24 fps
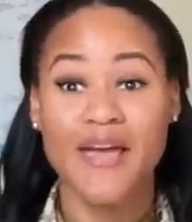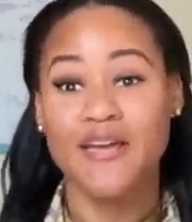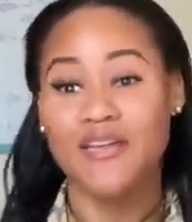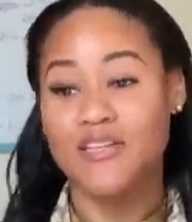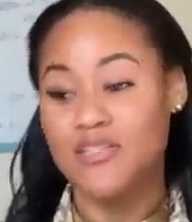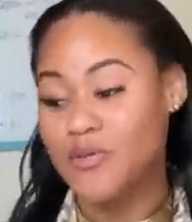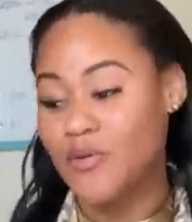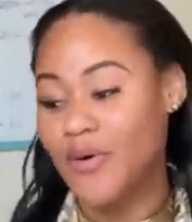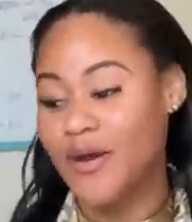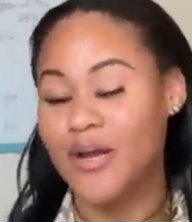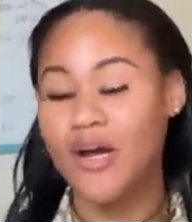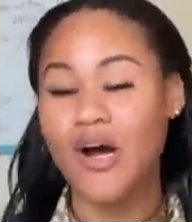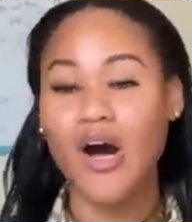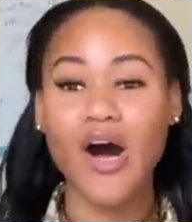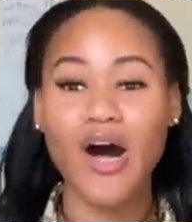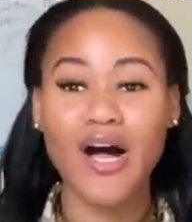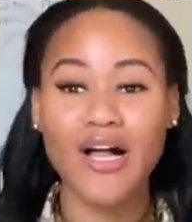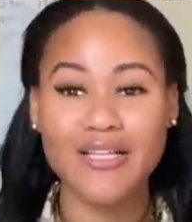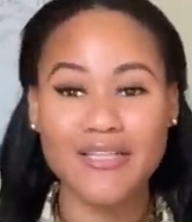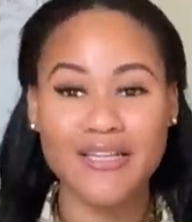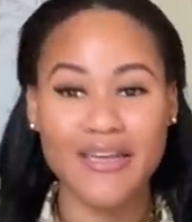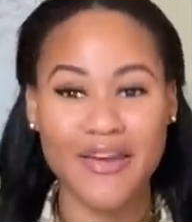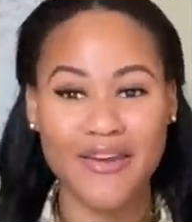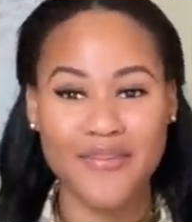So I
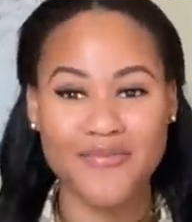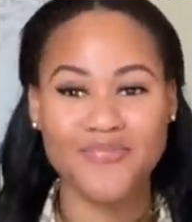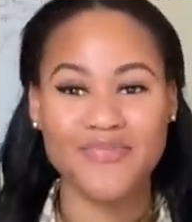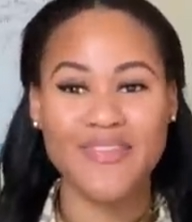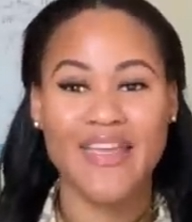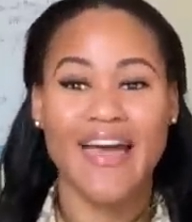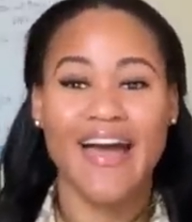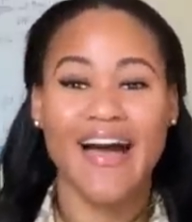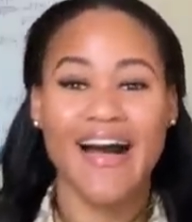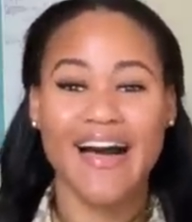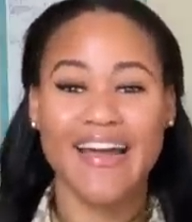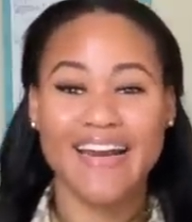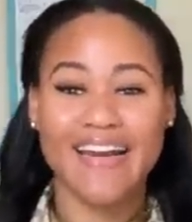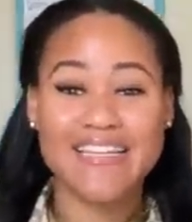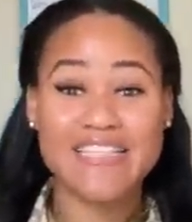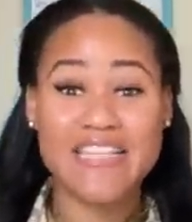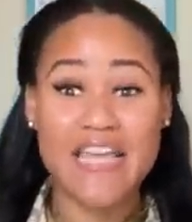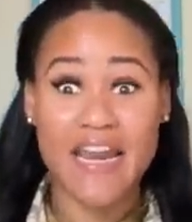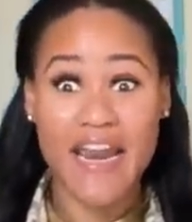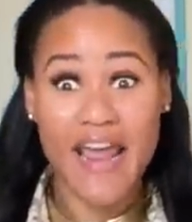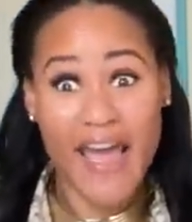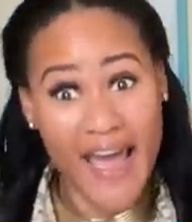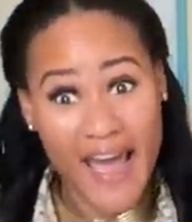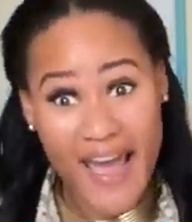called him and I
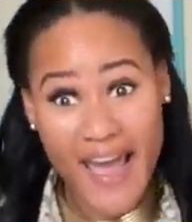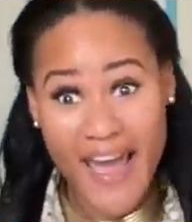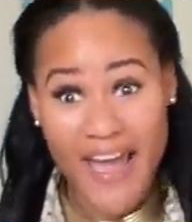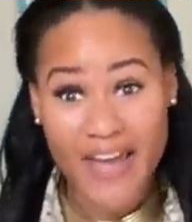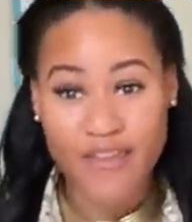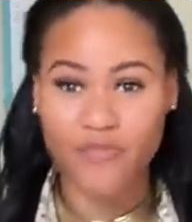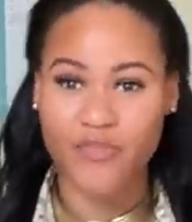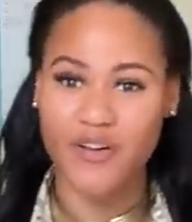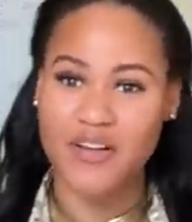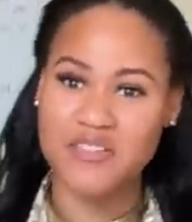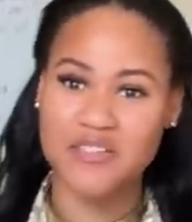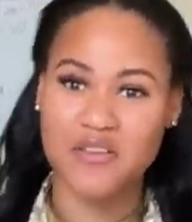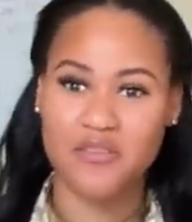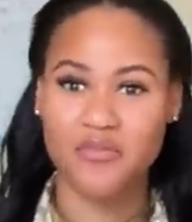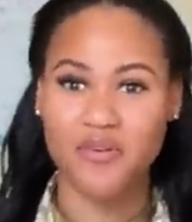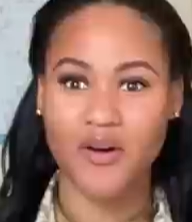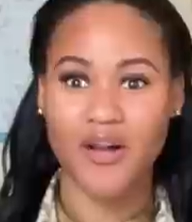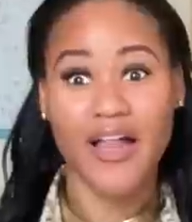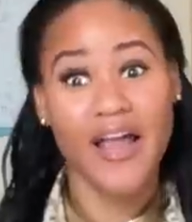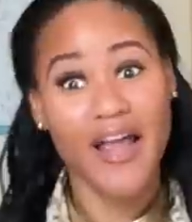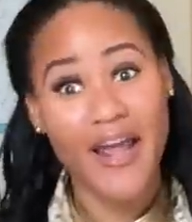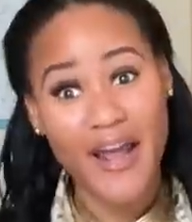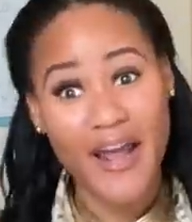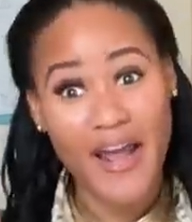said, hey, first of all,
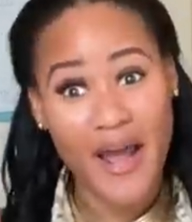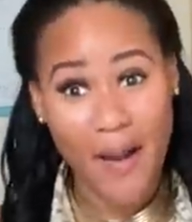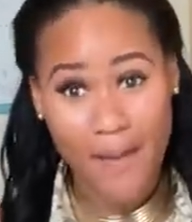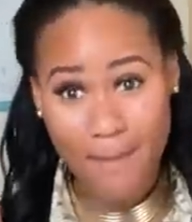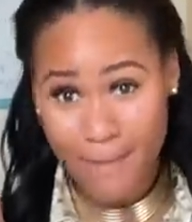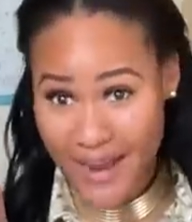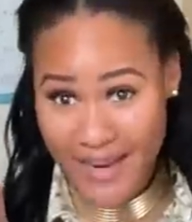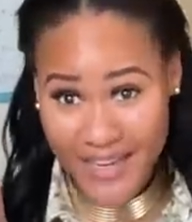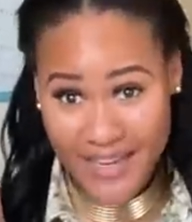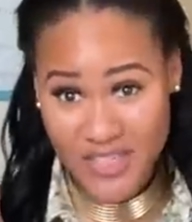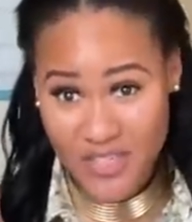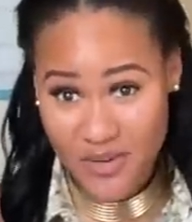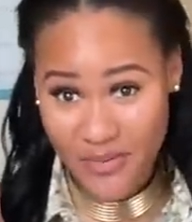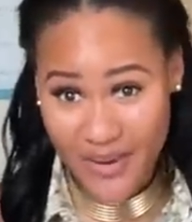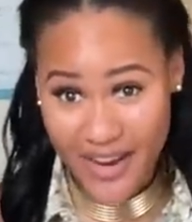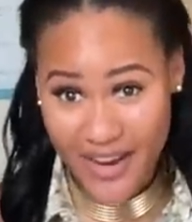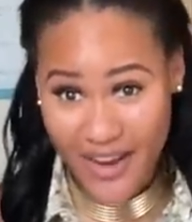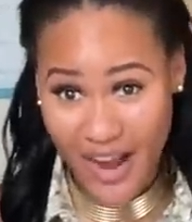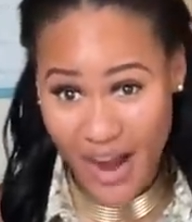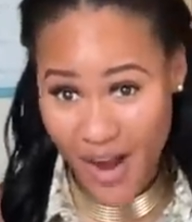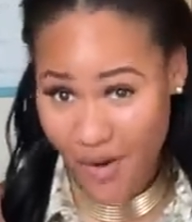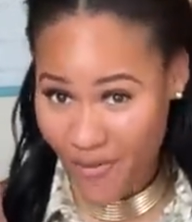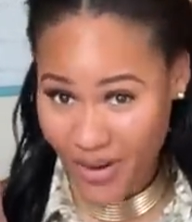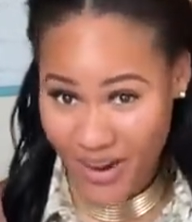hey, I'm back in
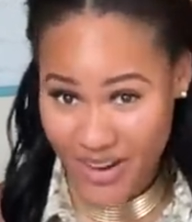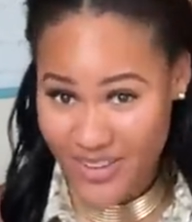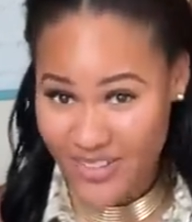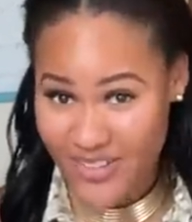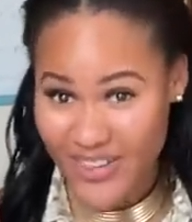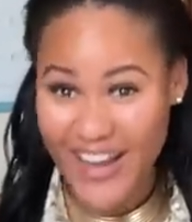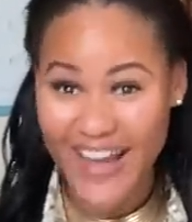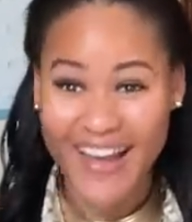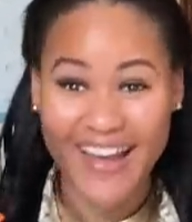Jamaica, how are you?